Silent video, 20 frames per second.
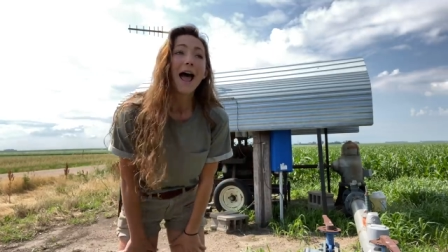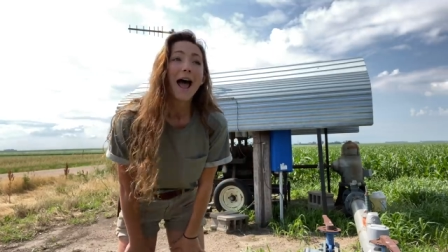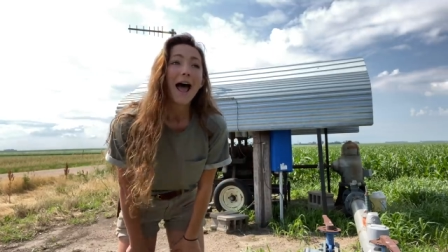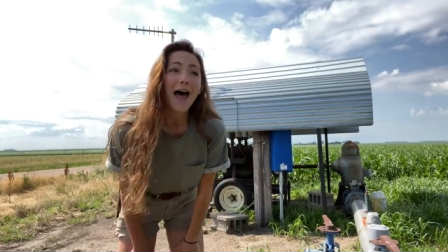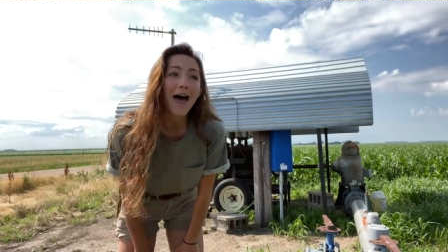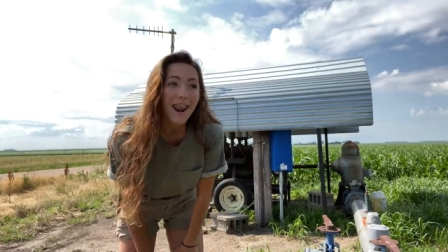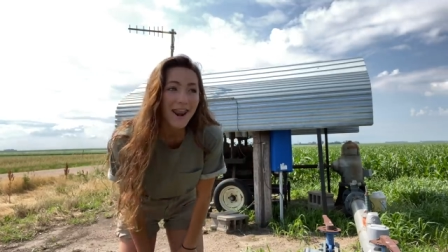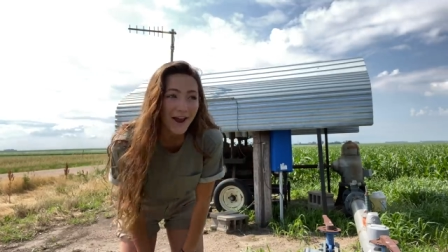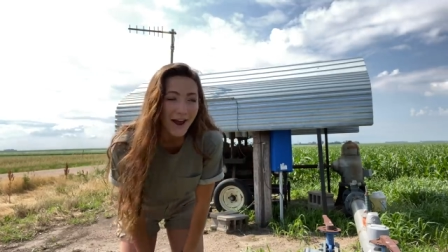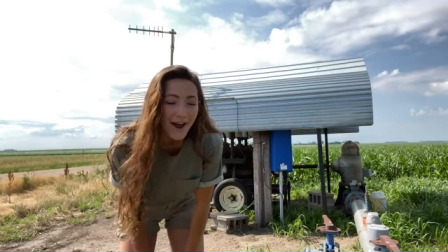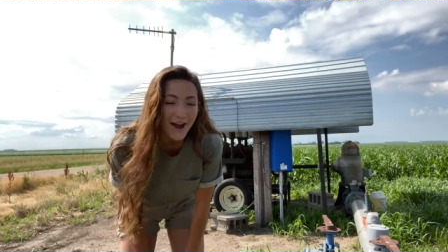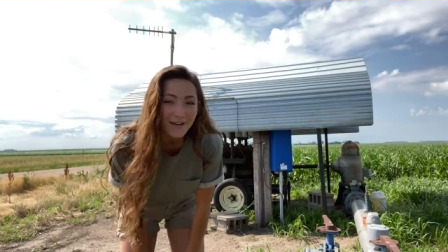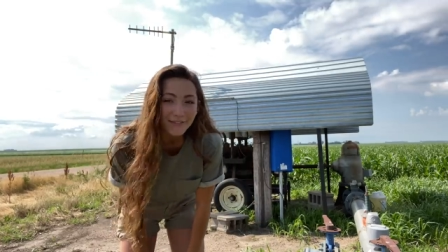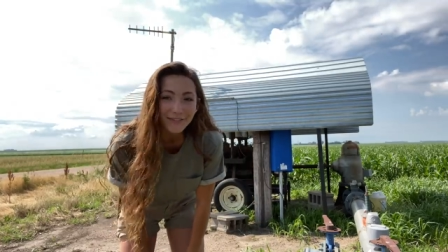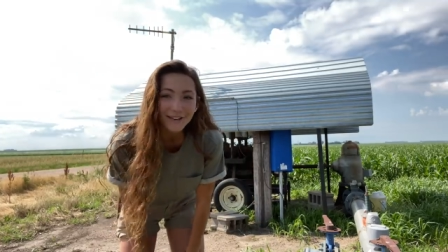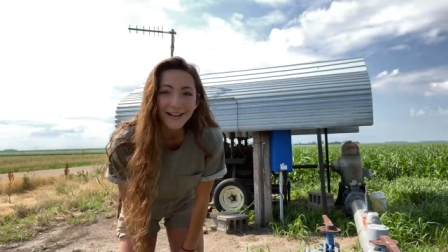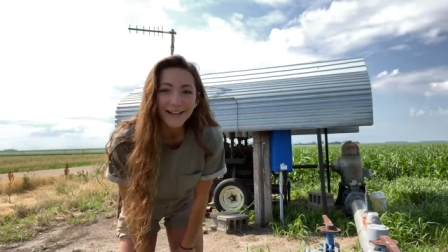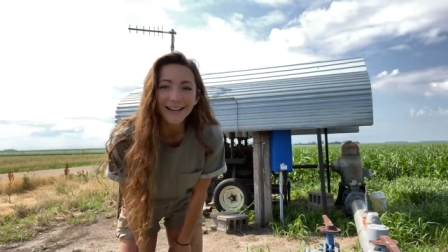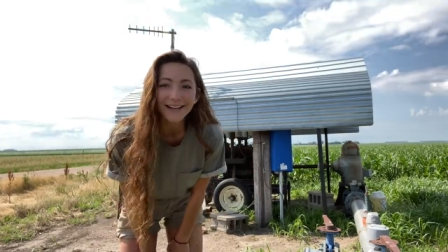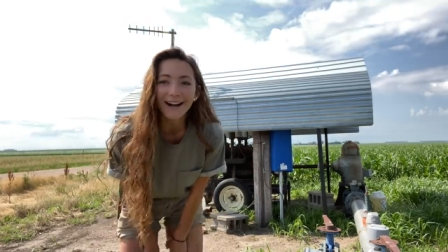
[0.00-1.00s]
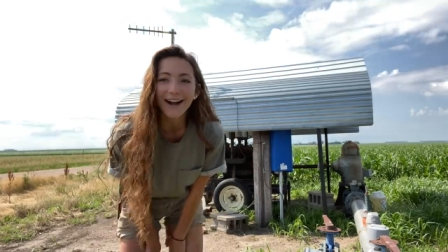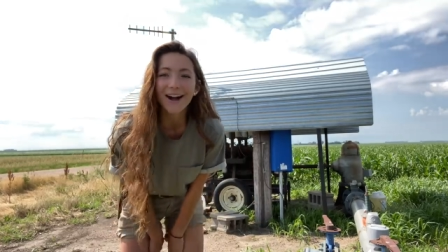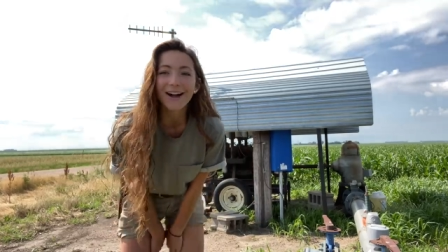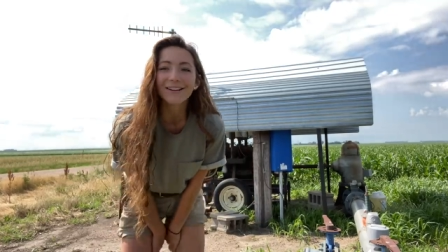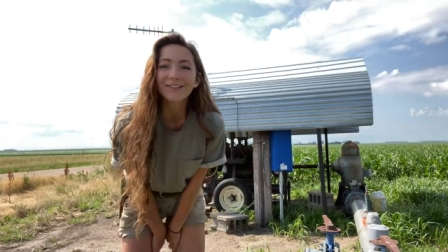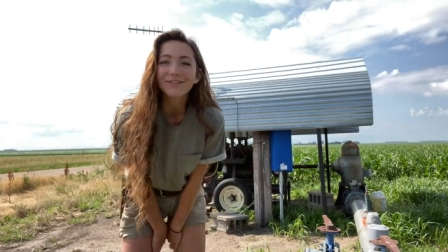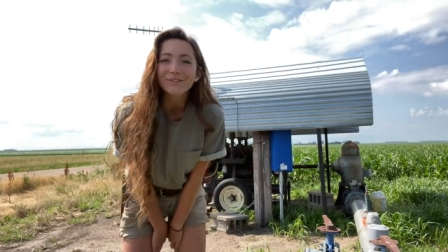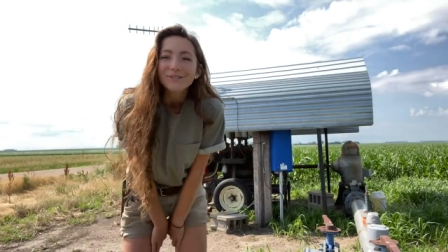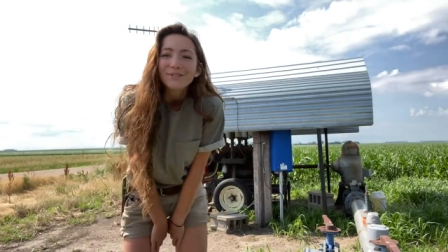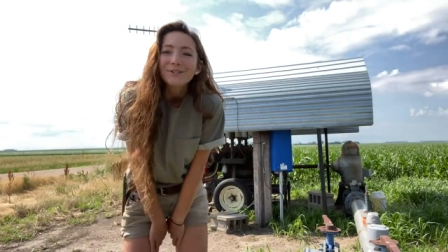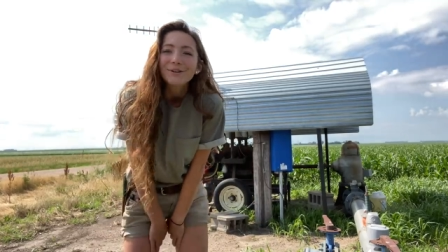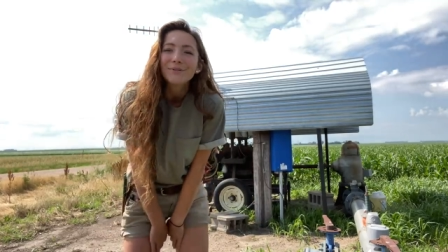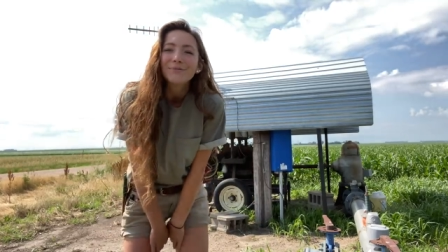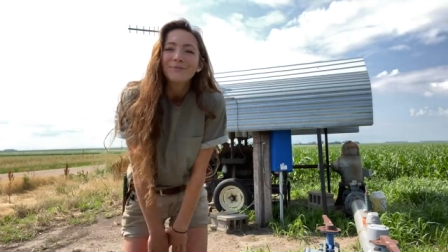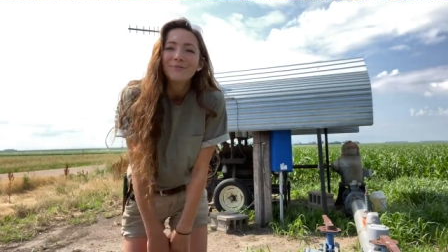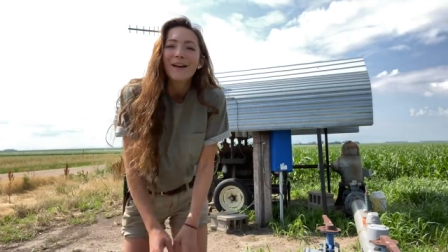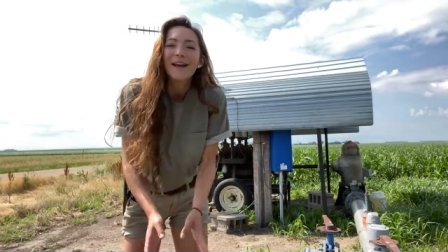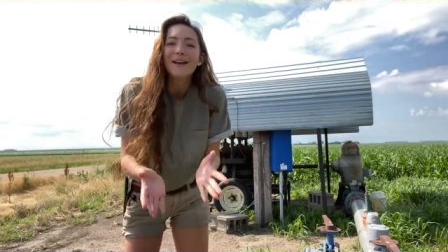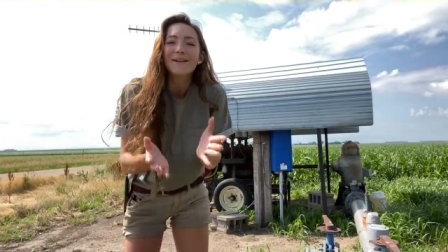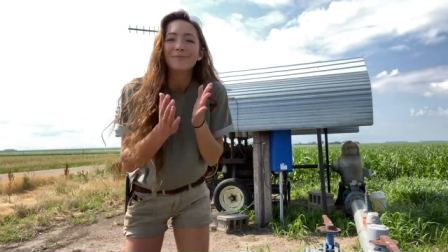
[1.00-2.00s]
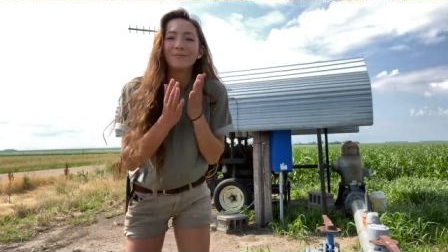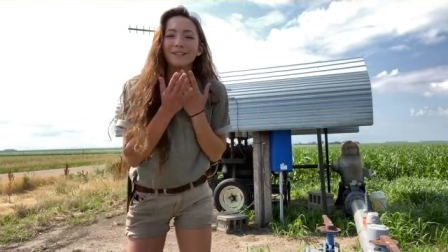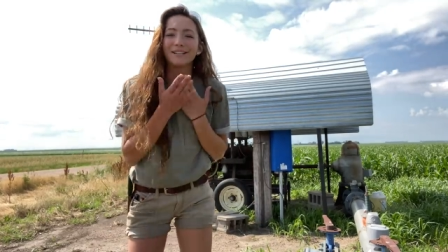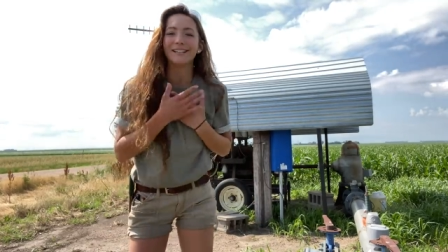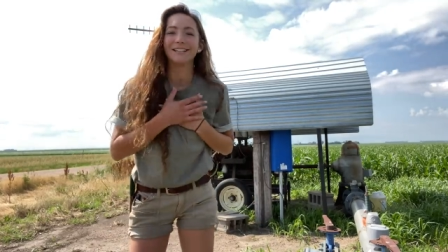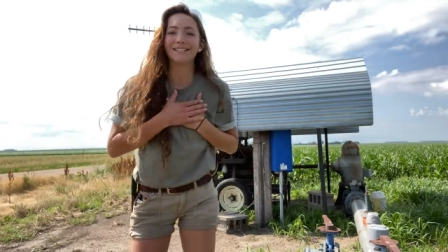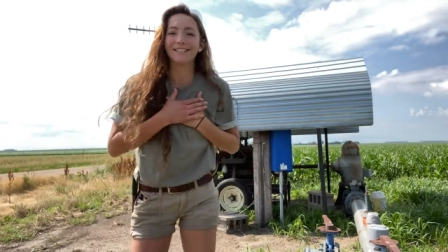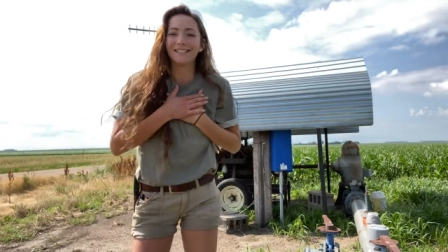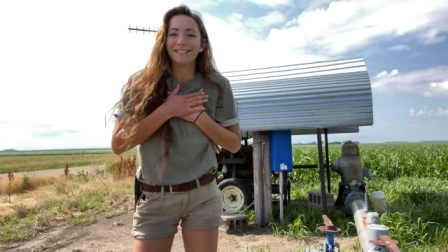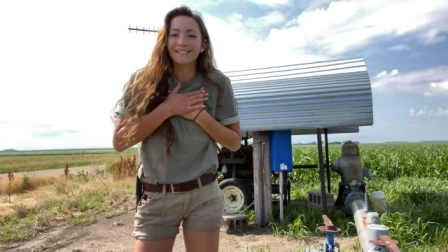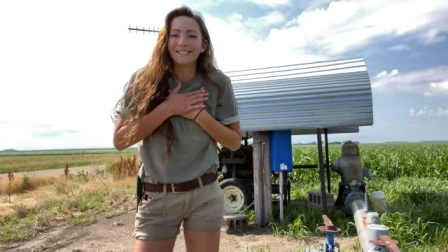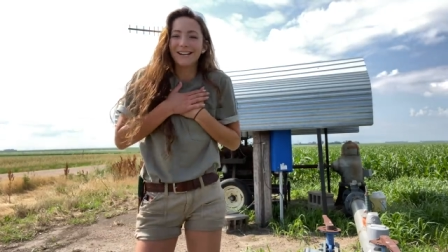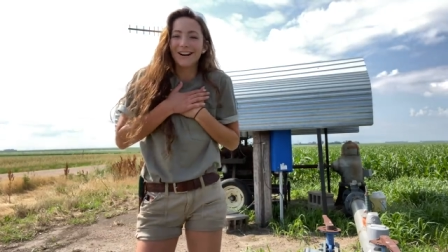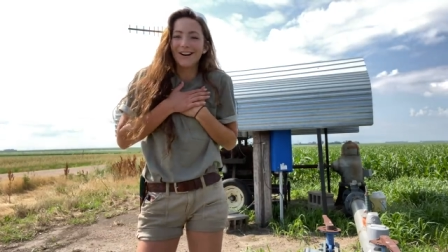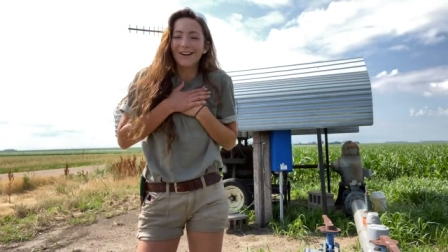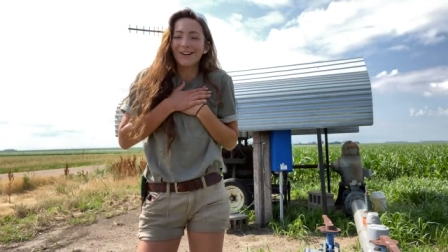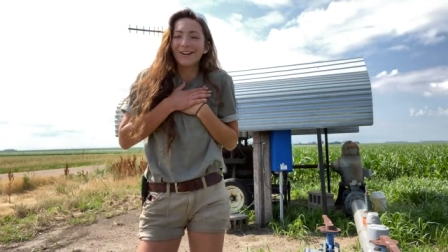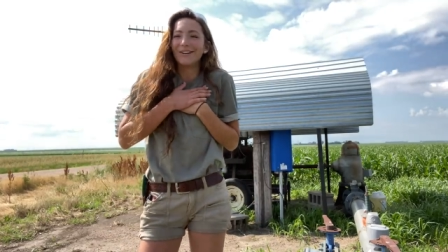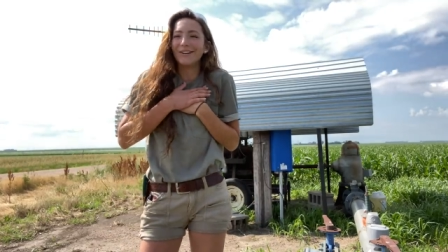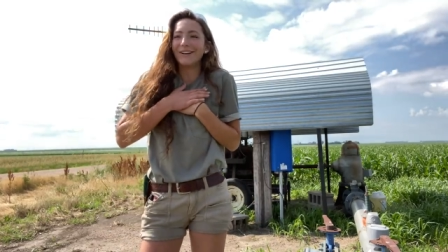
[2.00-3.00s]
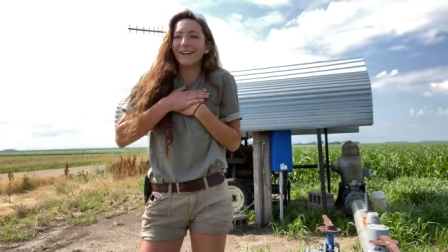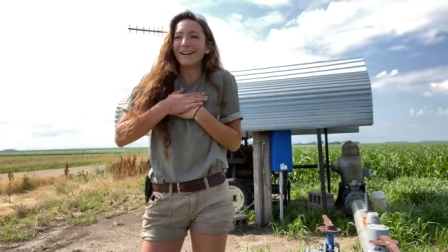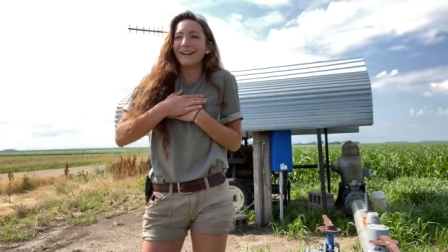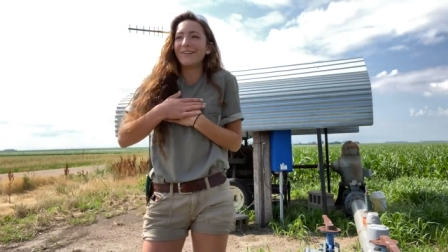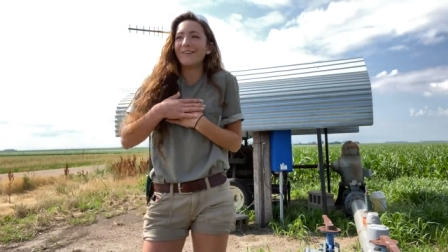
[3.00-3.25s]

and I have like a YouTube family to share